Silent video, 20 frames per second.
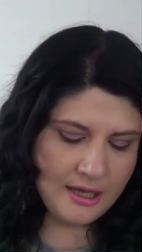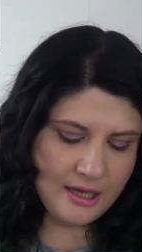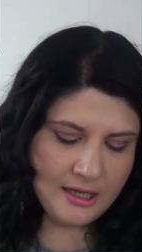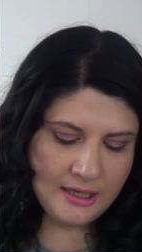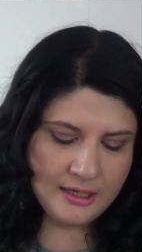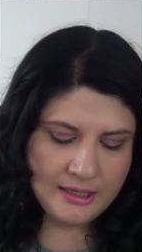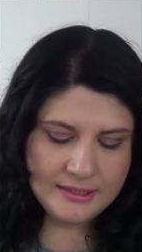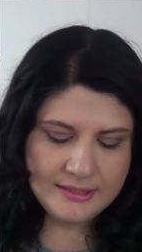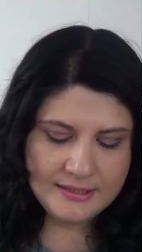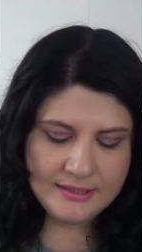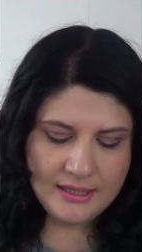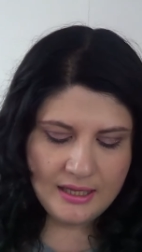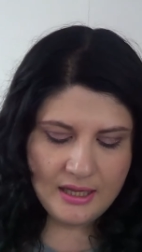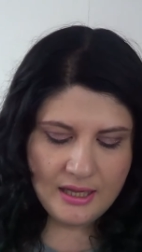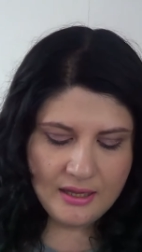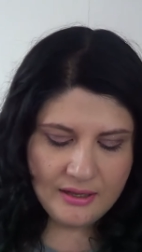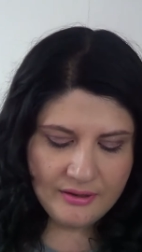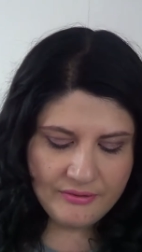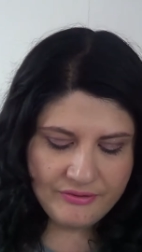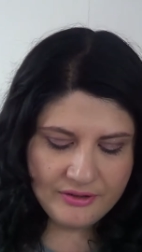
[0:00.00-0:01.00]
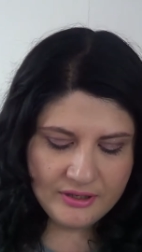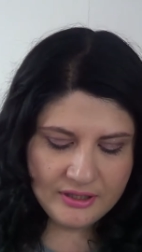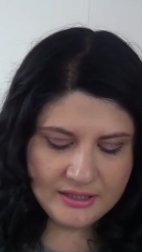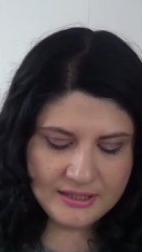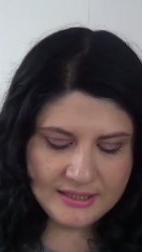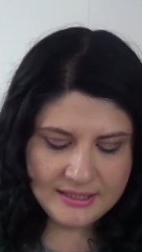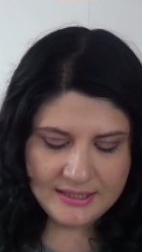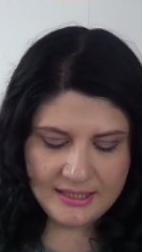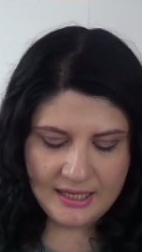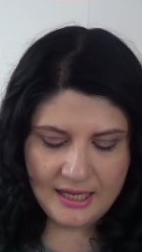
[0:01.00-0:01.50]
and it's the
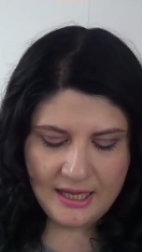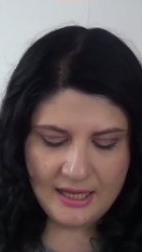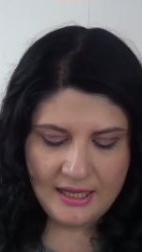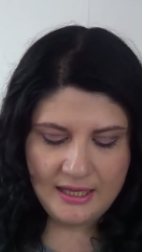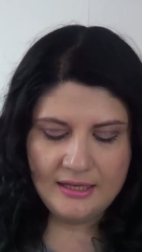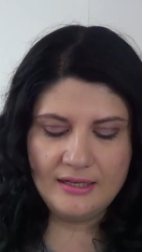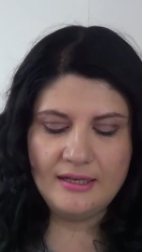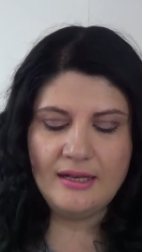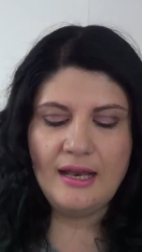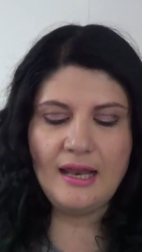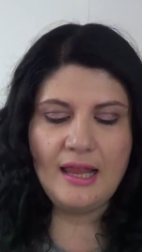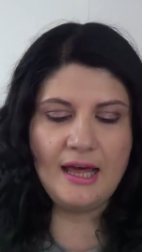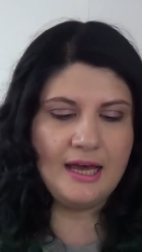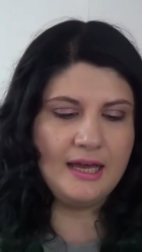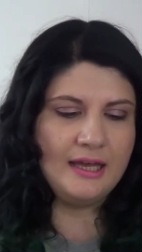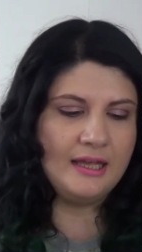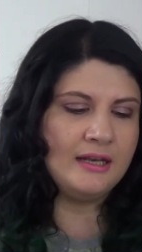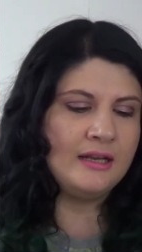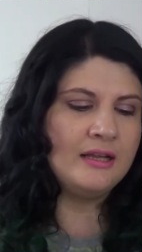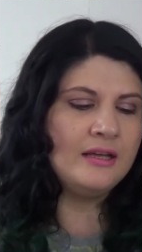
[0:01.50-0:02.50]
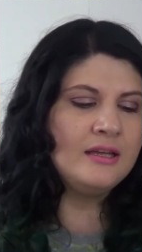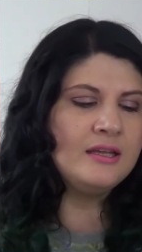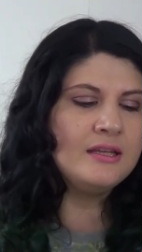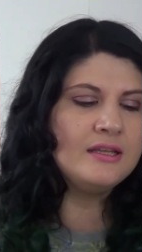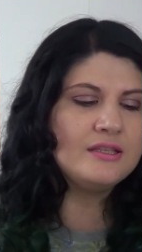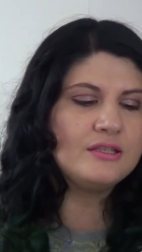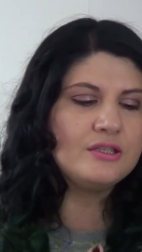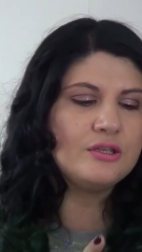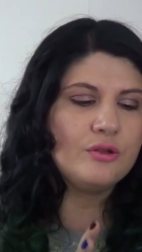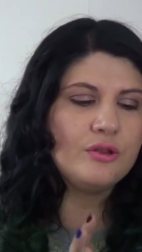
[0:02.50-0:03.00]
Infinite Shine line.
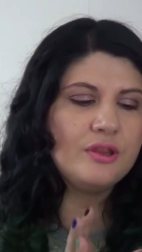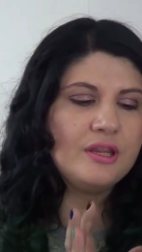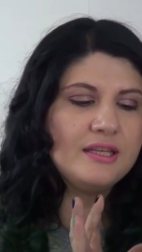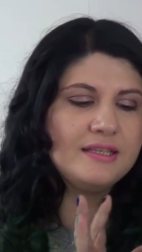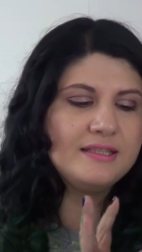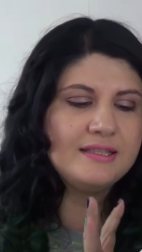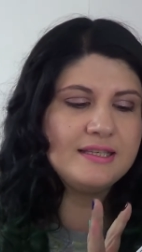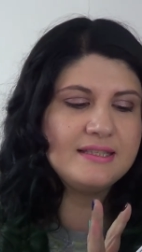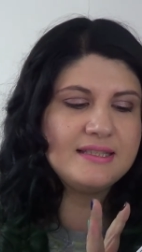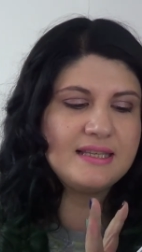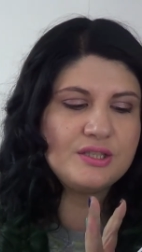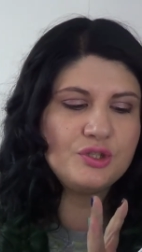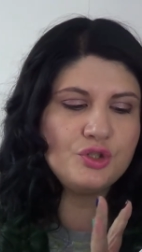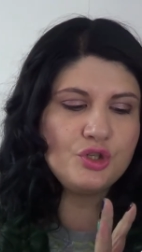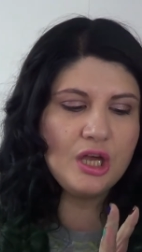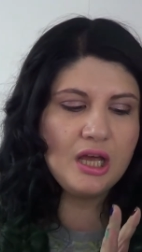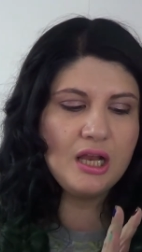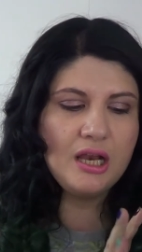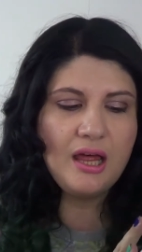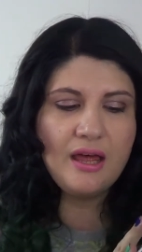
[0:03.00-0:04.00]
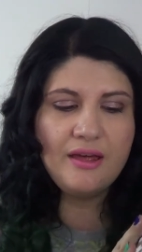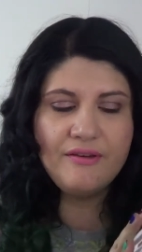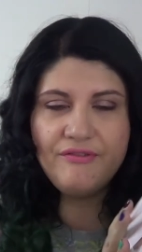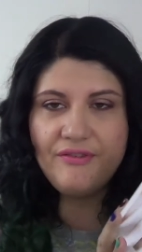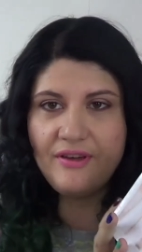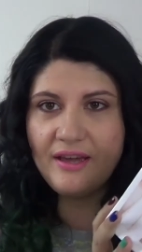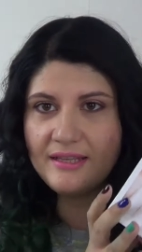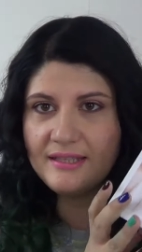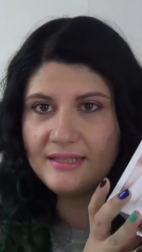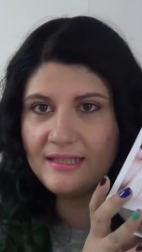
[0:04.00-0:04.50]
So this is a gel
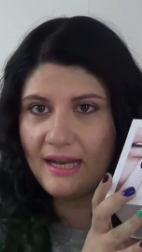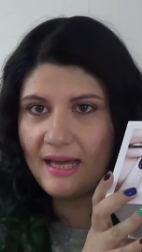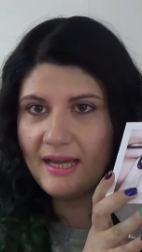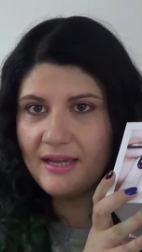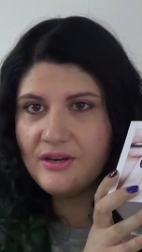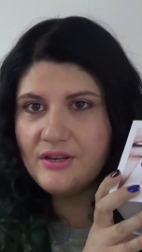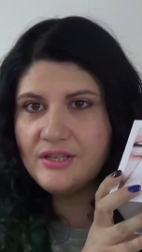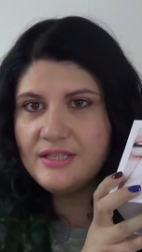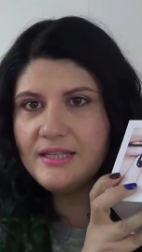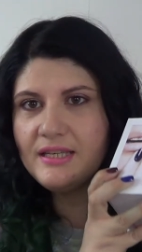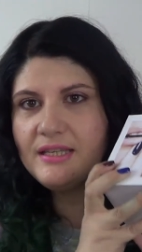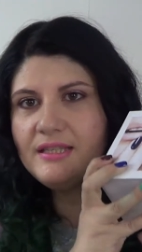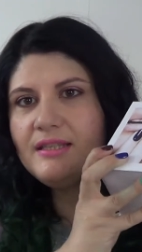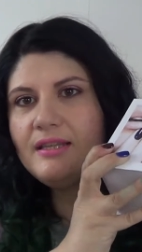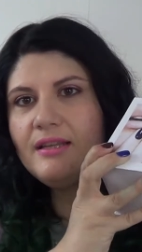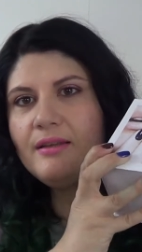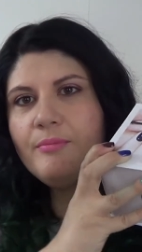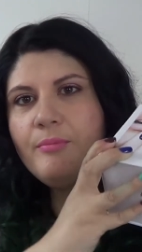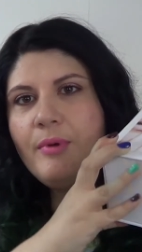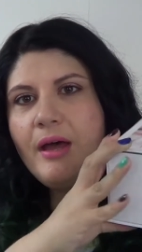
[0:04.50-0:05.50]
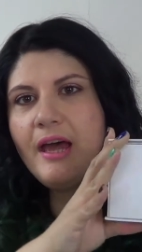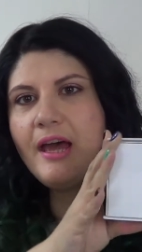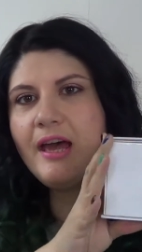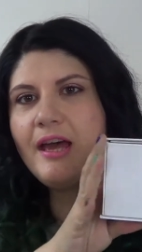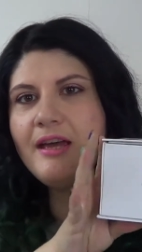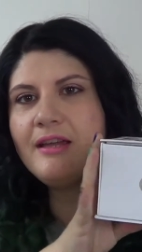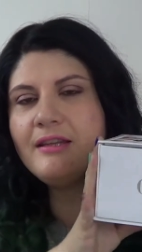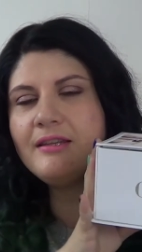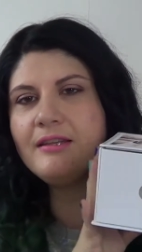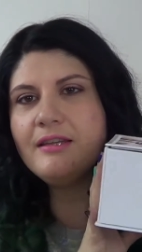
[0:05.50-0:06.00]
effects lacquer system
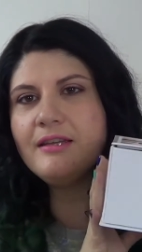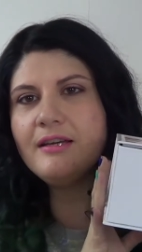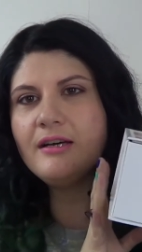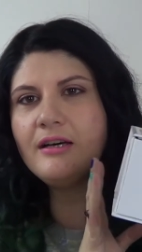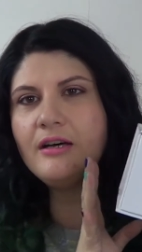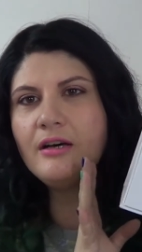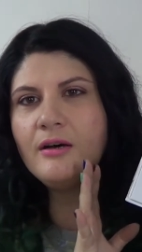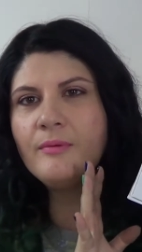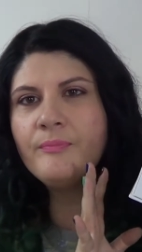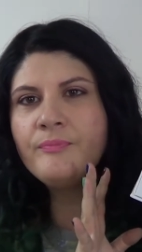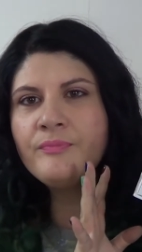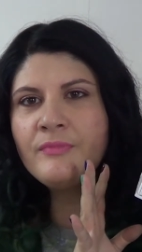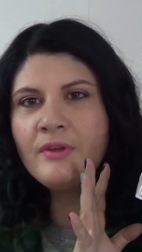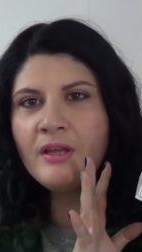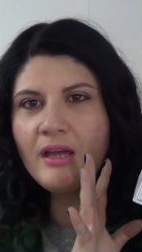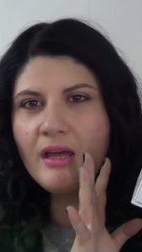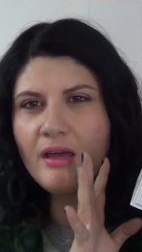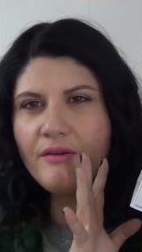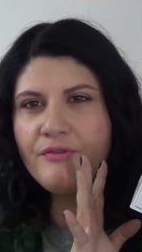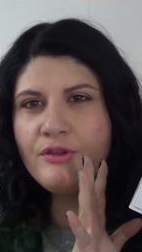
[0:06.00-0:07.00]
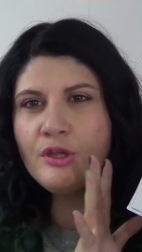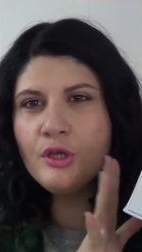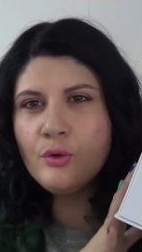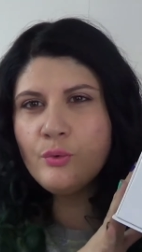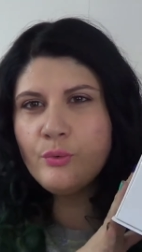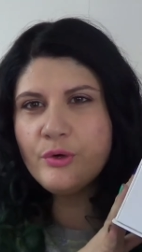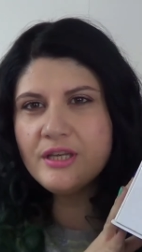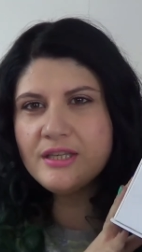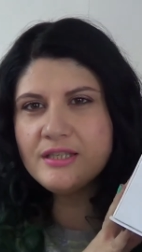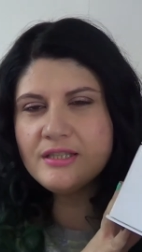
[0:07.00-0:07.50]
and a few
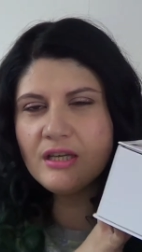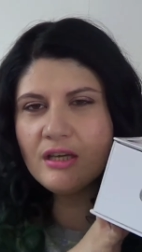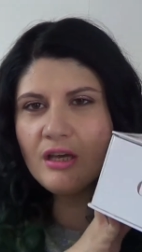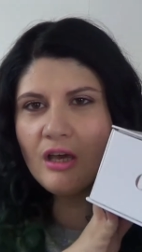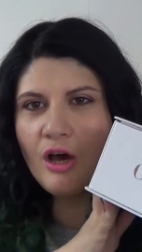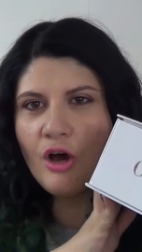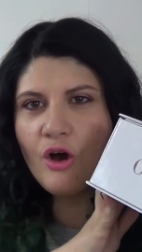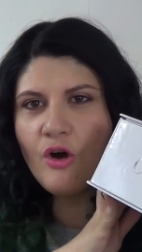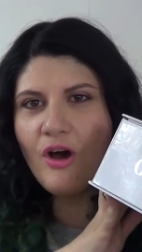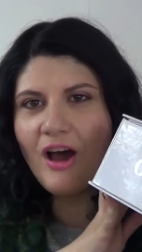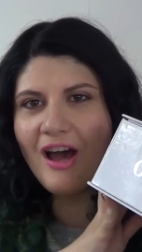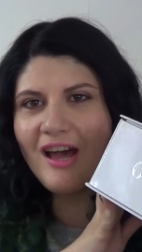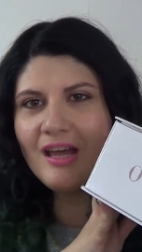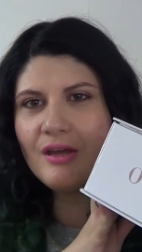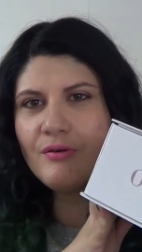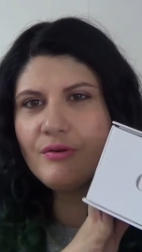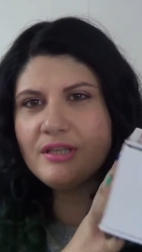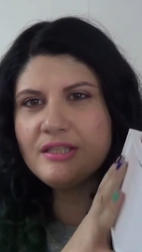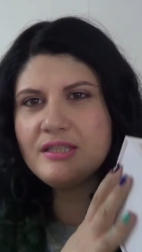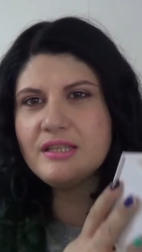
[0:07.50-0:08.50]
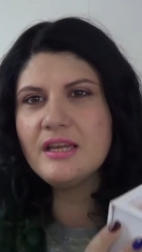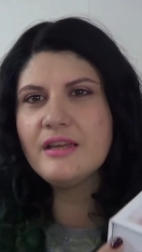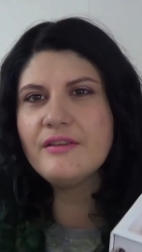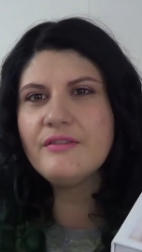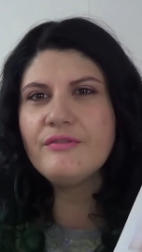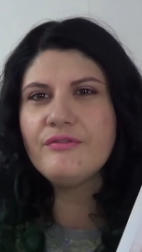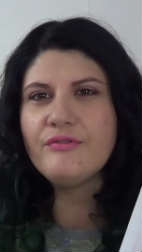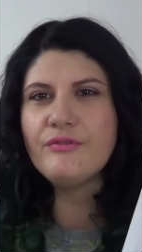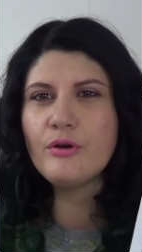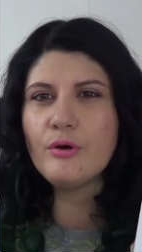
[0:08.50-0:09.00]
weeks ago I
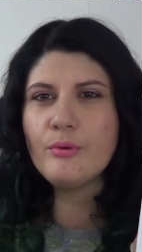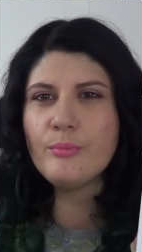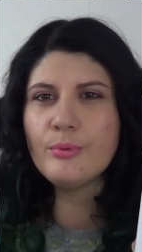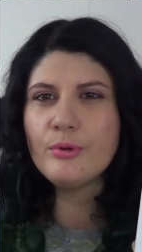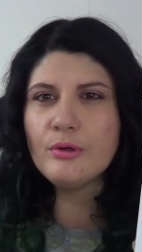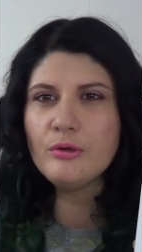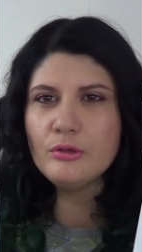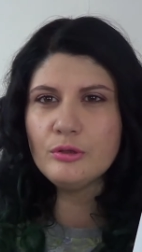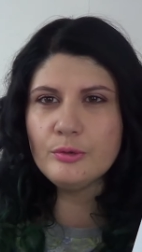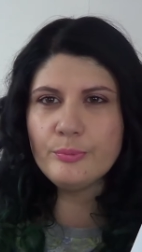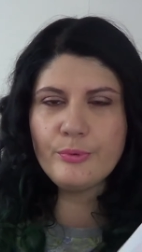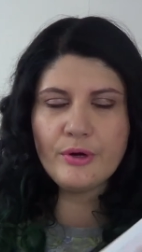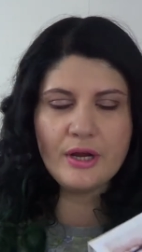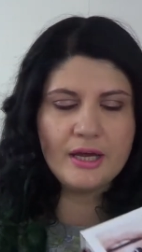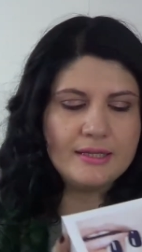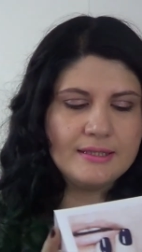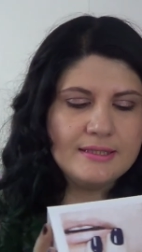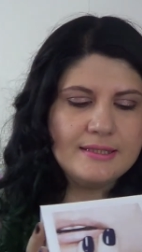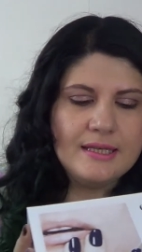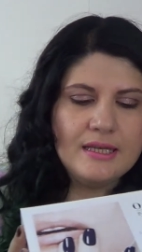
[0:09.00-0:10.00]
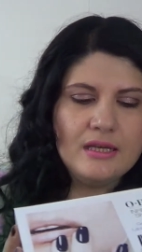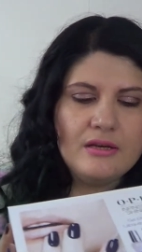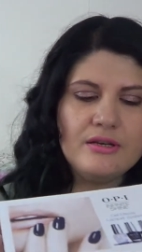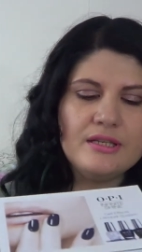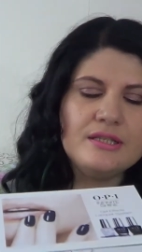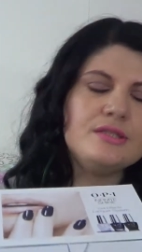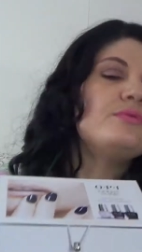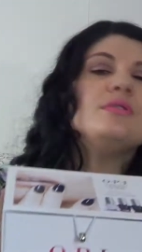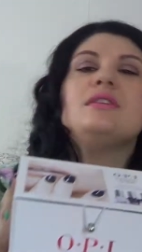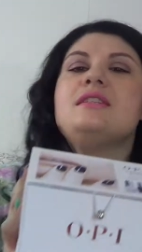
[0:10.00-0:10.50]
received from Cool Brands here
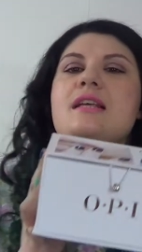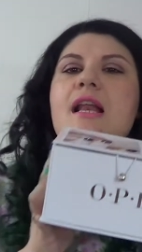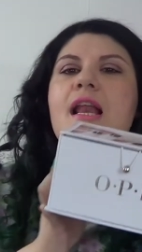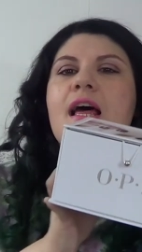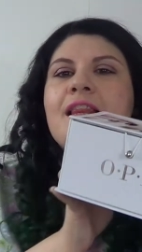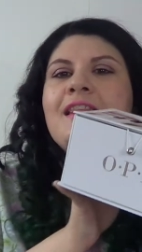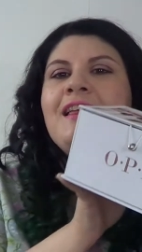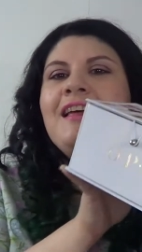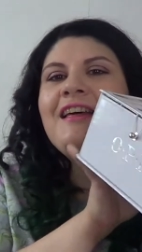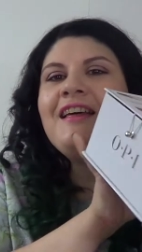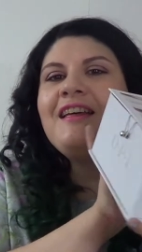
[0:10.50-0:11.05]
in Switzerland